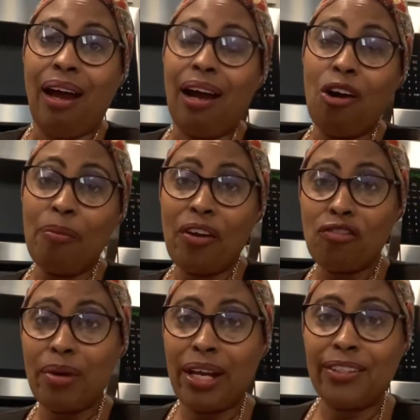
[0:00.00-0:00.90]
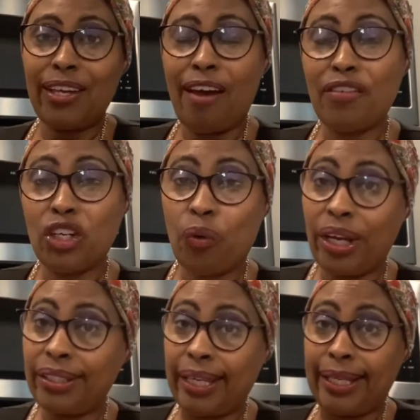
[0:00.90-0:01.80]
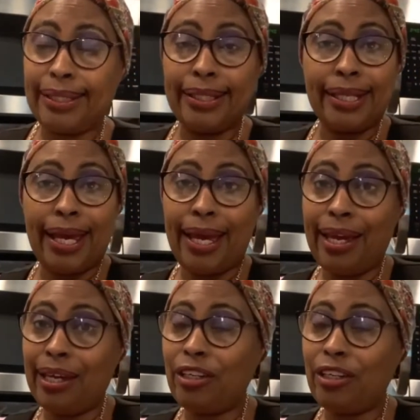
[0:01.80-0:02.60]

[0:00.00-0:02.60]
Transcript: I hope everybody's having a great day today.